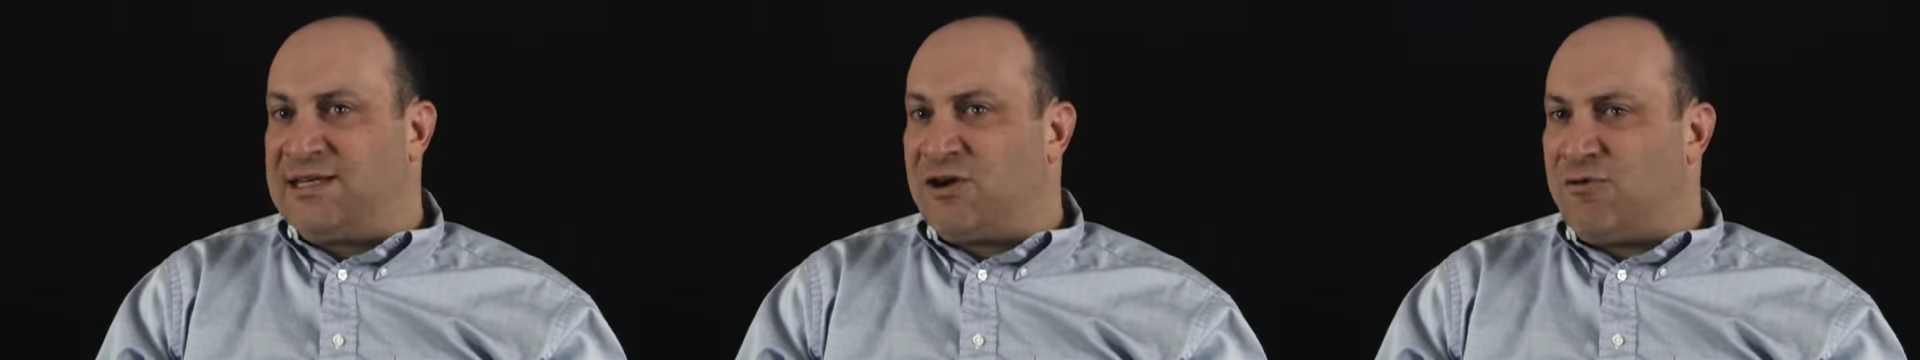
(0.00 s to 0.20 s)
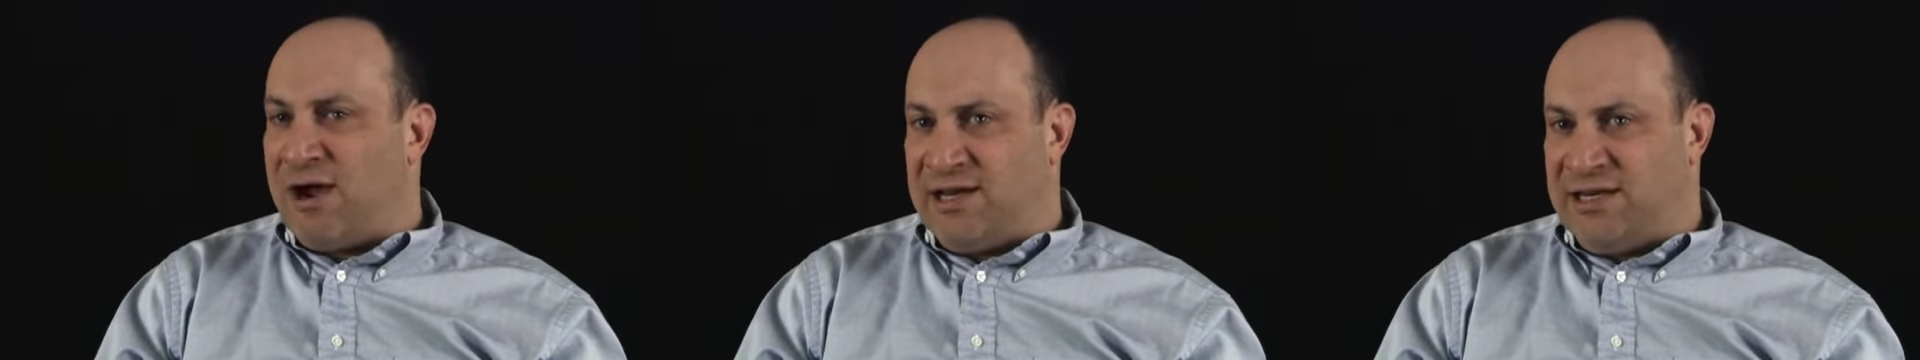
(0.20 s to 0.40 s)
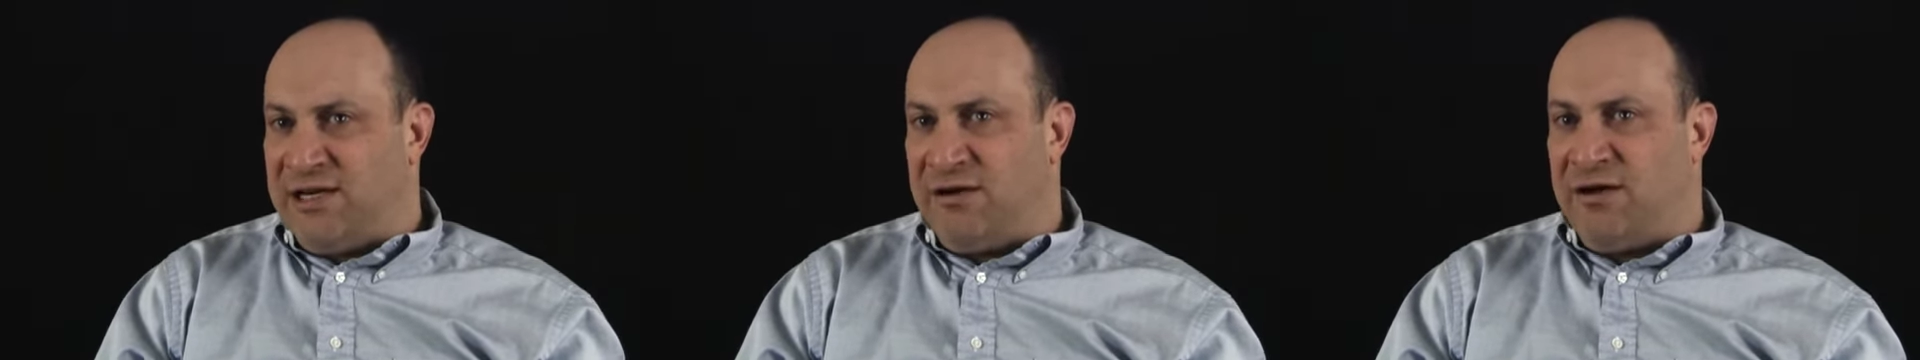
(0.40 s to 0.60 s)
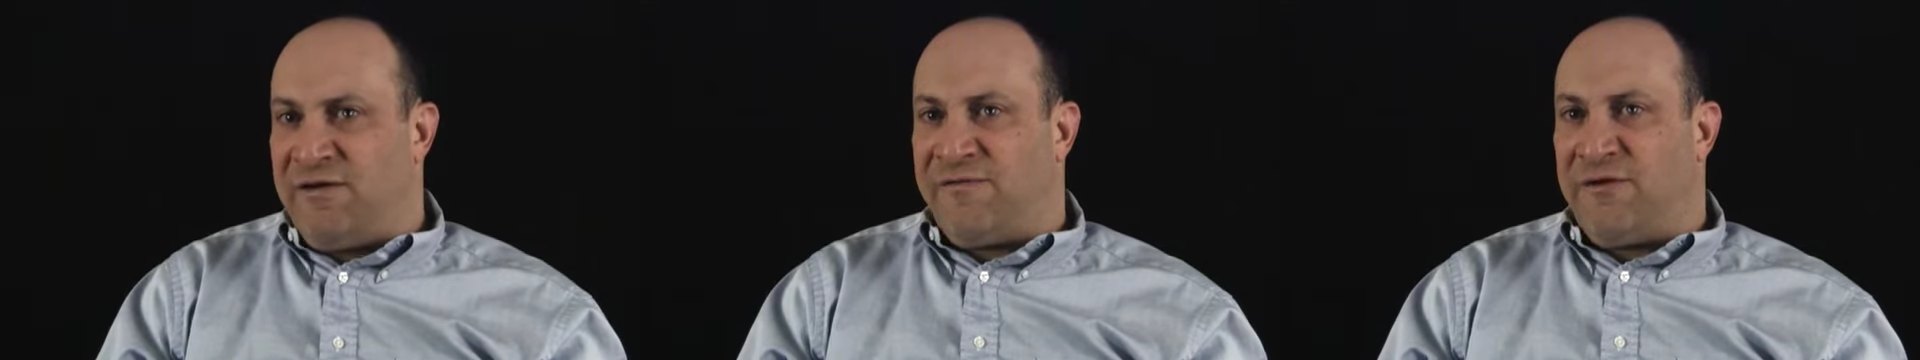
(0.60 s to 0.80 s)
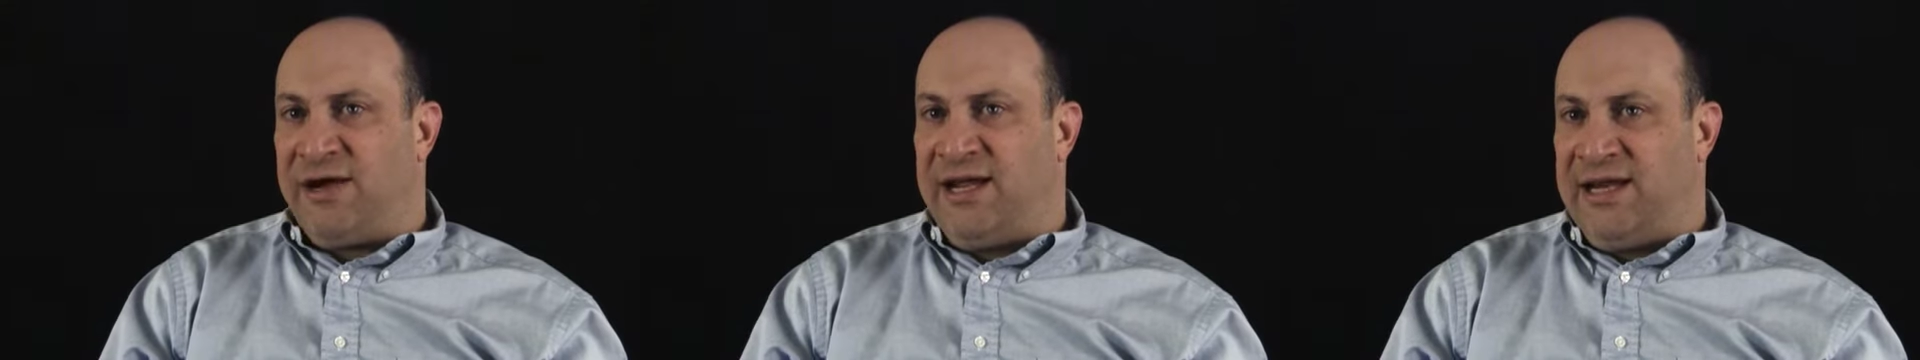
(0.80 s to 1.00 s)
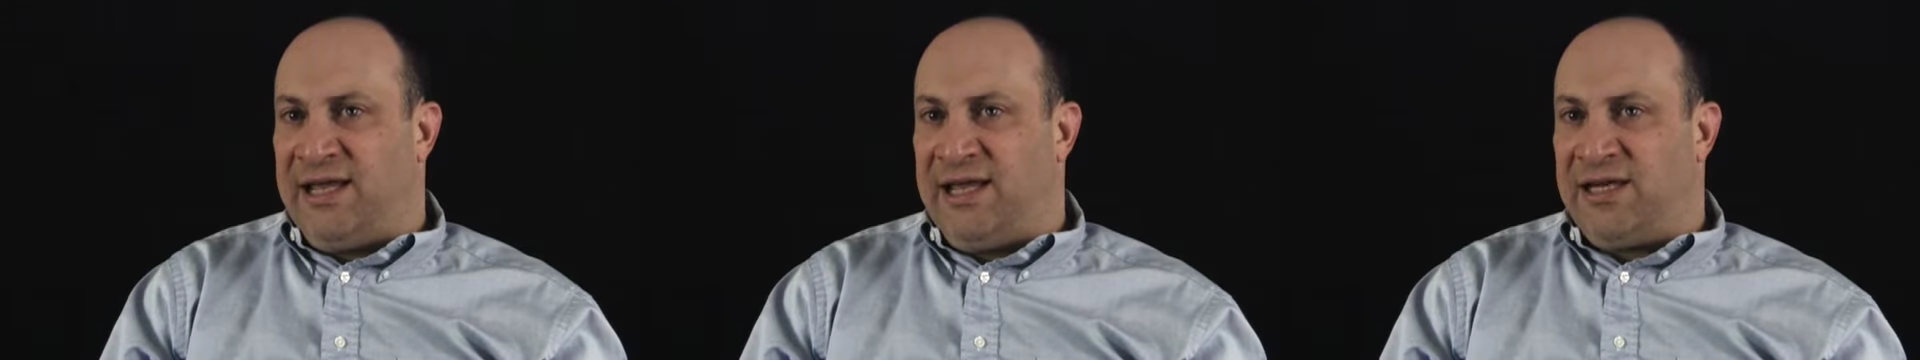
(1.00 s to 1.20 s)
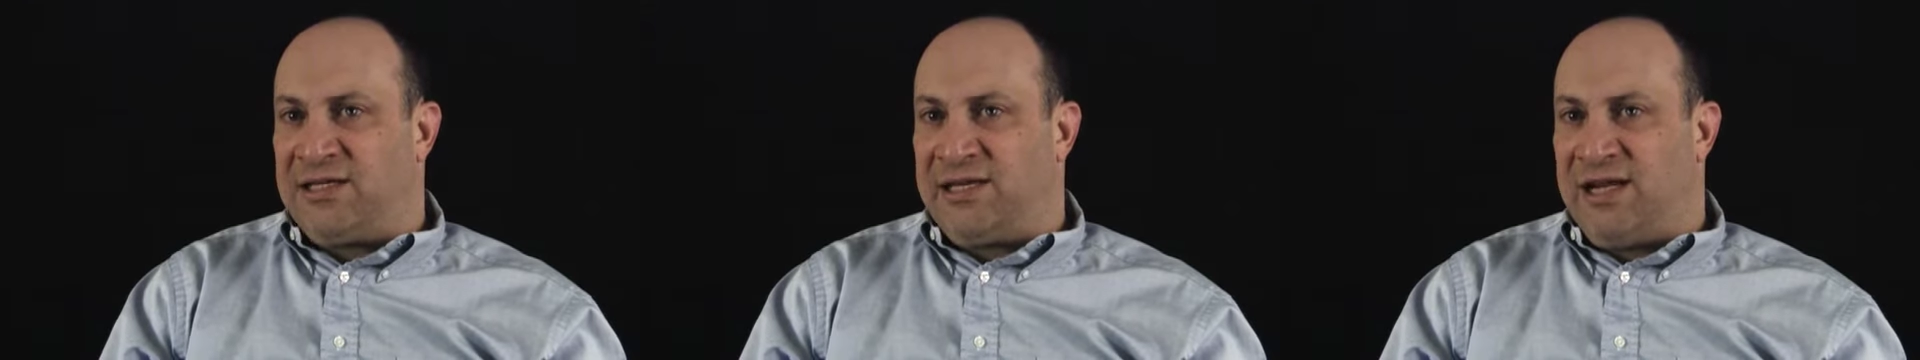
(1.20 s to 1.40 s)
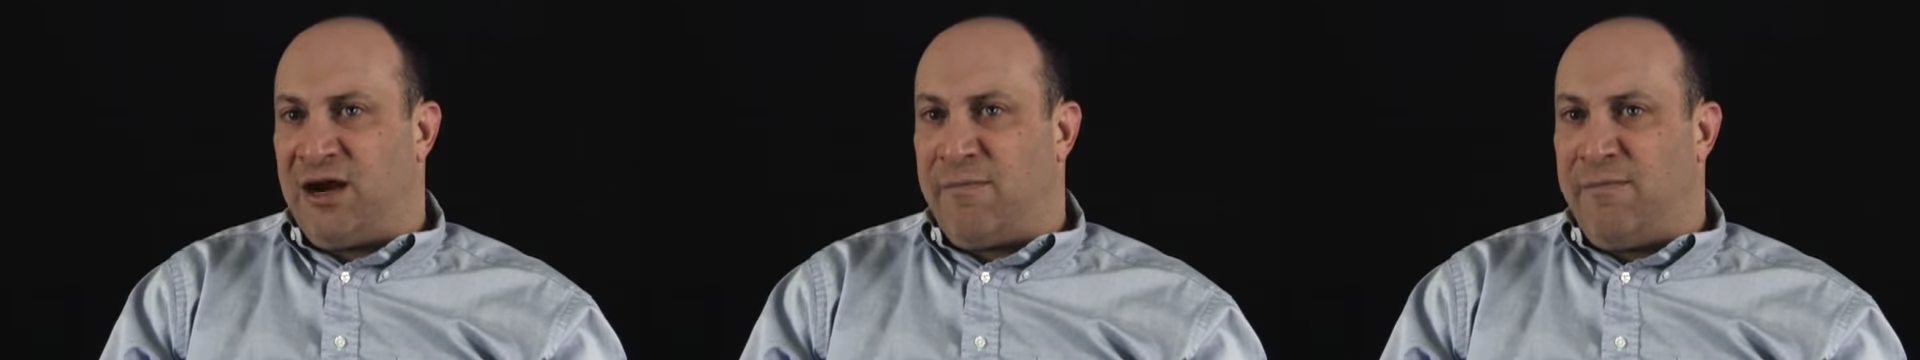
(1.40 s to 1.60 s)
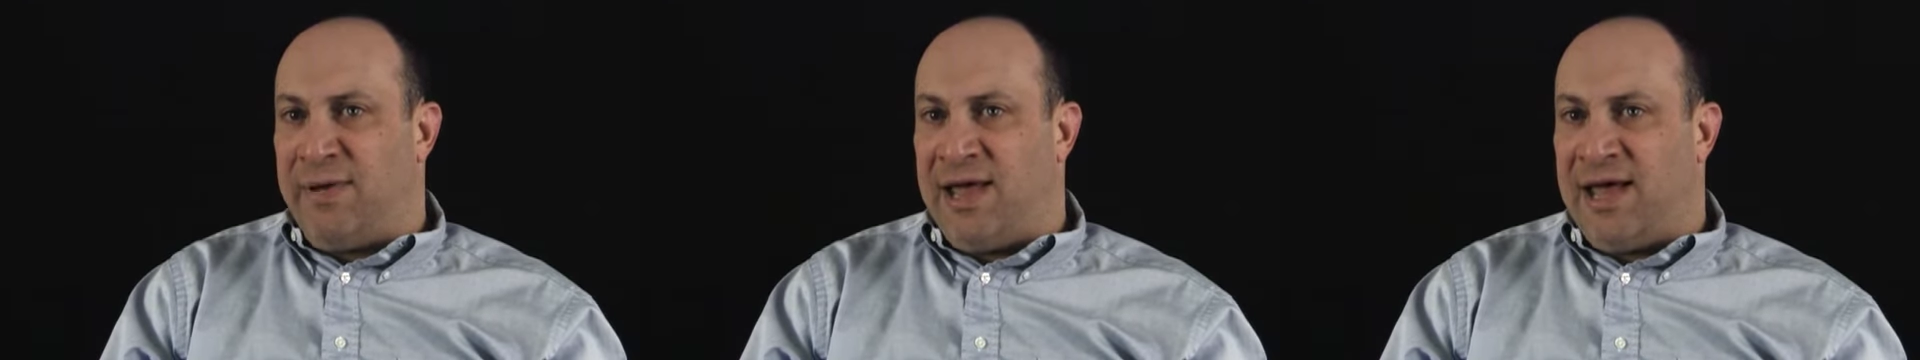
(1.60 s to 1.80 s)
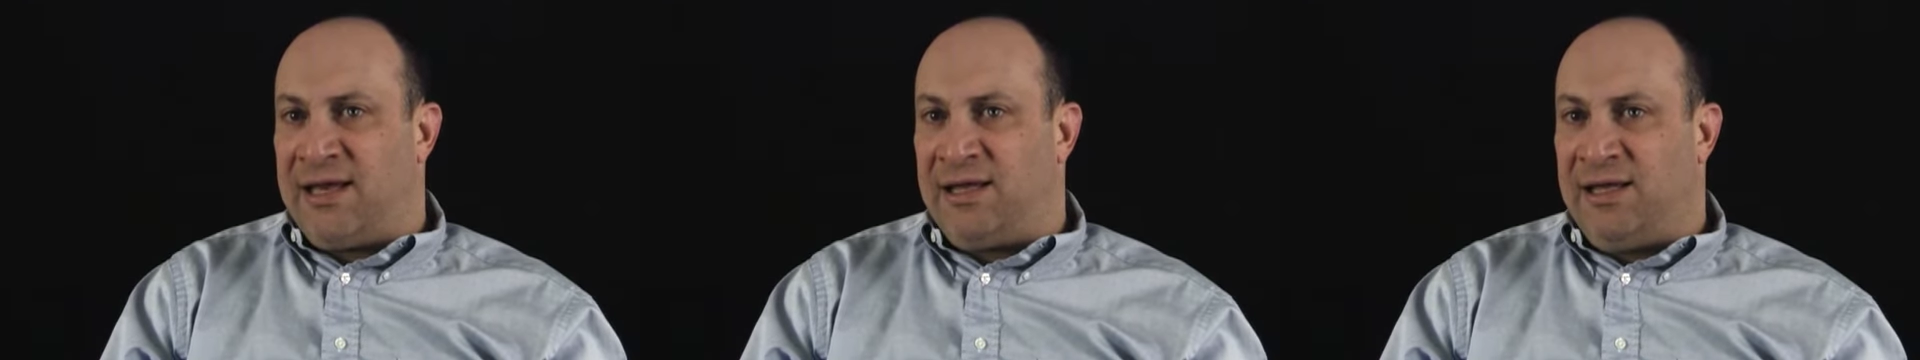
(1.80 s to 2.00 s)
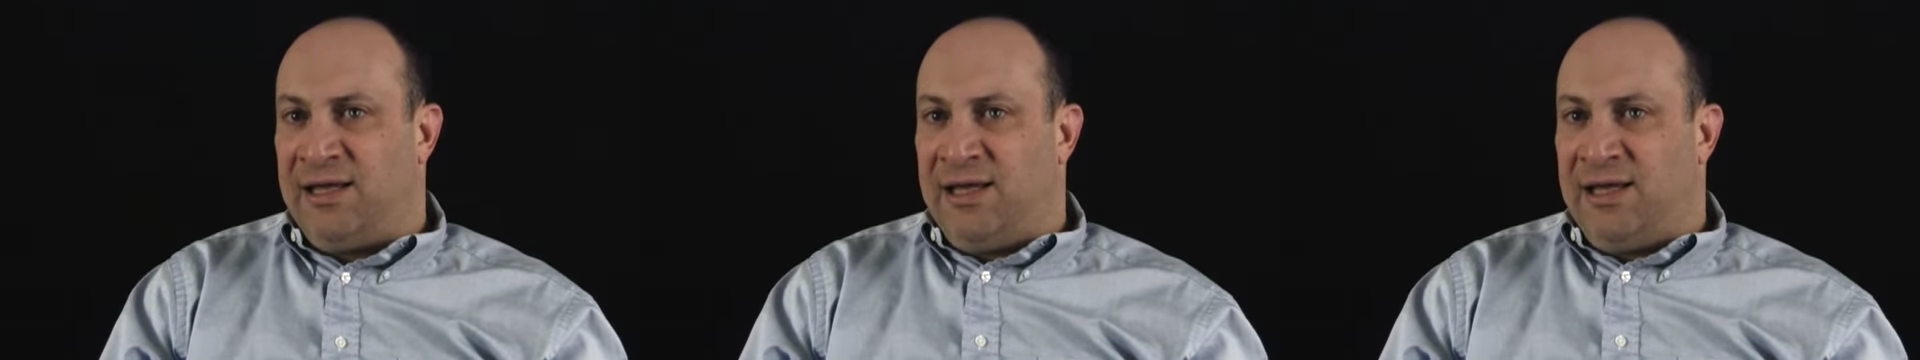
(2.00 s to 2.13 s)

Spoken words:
criteria for ADHD are met,